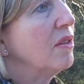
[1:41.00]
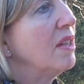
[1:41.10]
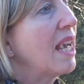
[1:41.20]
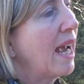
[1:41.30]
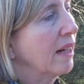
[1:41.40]

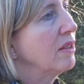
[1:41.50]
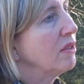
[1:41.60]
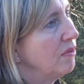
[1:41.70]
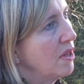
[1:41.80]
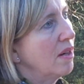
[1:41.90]
the act
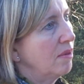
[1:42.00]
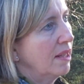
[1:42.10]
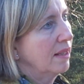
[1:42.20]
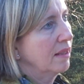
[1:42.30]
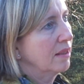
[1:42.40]
of
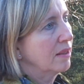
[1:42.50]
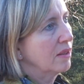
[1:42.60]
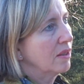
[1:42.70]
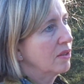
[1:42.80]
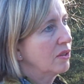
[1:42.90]
knowing
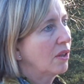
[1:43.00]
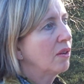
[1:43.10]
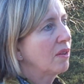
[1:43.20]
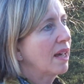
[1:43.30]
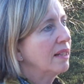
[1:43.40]

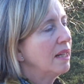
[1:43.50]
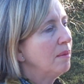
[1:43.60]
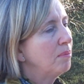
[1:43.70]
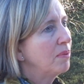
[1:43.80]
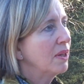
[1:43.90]
so that he
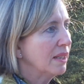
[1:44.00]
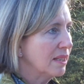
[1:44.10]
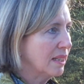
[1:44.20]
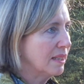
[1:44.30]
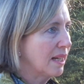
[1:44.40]

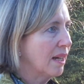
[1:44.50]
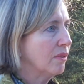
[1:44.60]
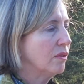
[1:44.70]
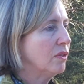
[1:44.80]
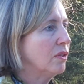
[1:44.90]
brings it
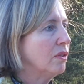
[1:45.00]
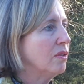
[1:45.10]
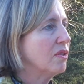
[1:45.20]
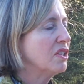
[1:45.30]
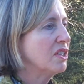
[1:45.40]
down
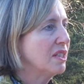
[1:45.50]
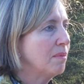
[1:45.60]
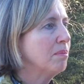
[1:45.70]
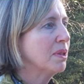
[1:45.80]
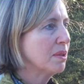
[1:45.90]
to the
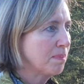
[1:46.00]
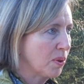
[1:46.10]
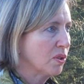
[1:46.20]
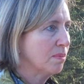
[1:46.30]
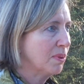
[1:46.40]
simplest
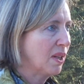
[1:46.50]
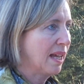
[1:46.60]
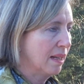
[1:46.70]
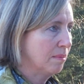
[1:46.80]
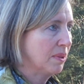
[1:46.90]
possible
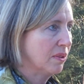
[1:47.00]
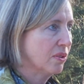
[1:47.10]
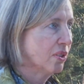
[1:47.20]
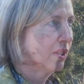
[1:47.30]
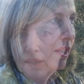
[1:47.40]

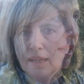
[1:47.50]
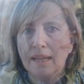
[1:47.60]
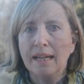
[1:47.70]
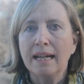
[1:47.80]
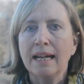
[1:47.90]
elements.
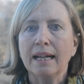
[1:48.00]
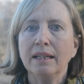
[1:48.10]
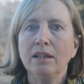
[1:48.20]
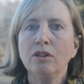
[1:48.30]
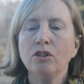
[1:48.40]

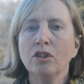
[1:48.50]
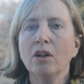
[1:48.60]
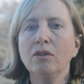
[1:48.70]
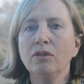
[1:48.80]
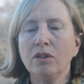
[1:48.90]
And he
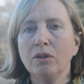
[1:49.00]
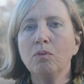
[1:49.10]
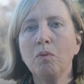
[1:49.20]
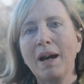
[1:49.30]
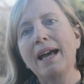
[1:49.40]
shows you
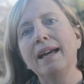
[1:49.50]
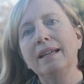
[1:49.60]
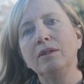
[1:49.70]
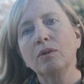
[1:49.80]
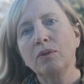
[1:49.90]
where
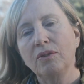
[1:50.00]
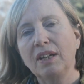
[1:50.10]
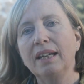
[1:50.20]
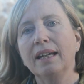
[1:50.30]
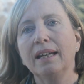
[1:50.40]
in your
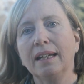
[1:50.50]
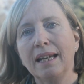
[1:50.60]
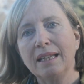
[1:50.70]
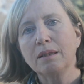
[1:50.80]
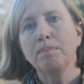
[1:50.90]
thinking it's